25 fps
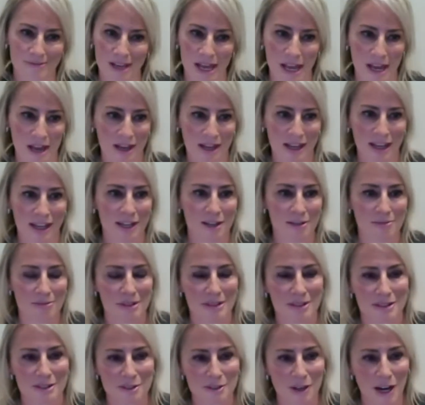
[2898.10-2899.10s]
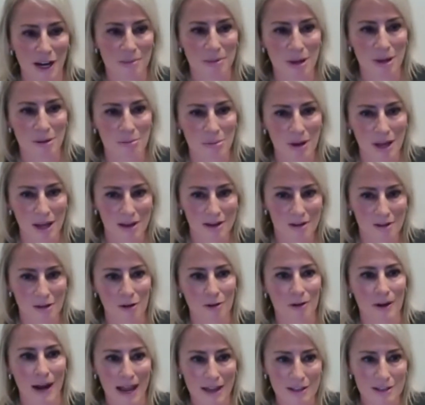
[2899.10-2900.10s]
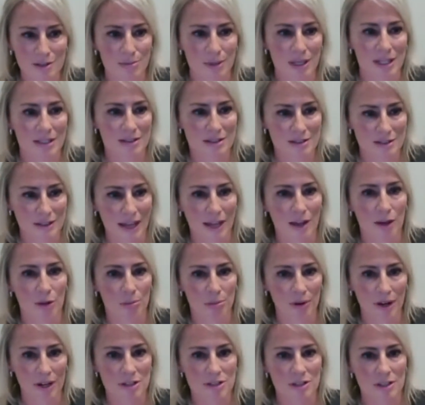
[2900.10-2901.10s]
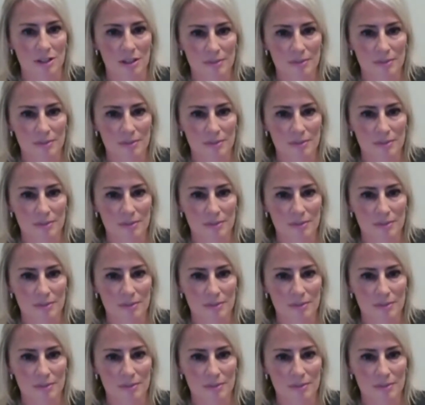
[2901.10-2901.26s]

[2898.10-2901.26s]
can't even describe it, but harassment style pressure.